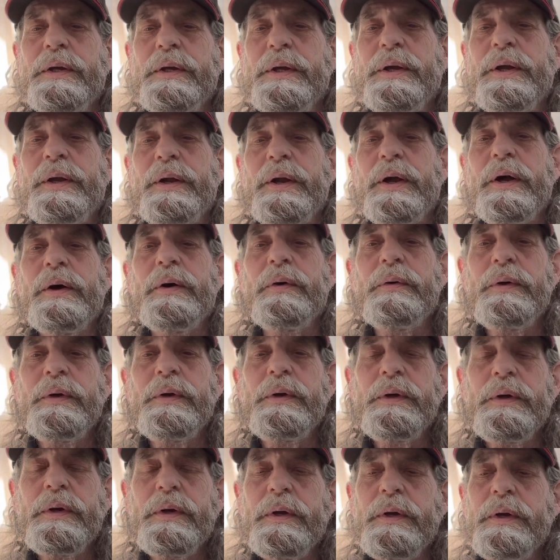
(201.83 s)
you know.
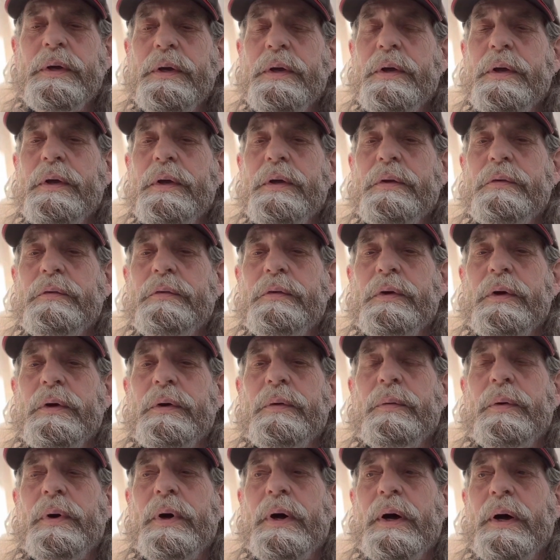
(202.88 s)

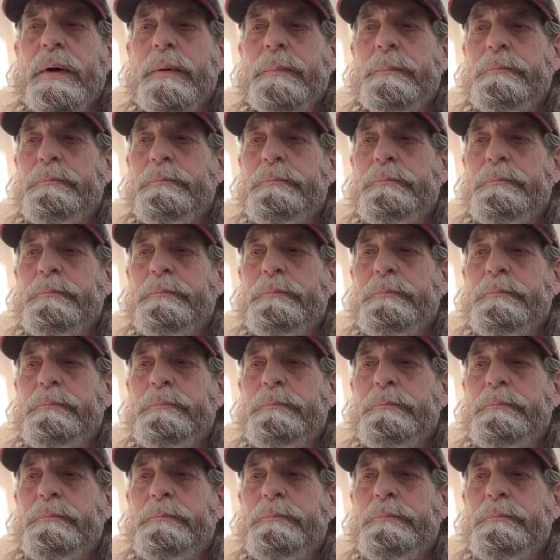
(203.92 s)
So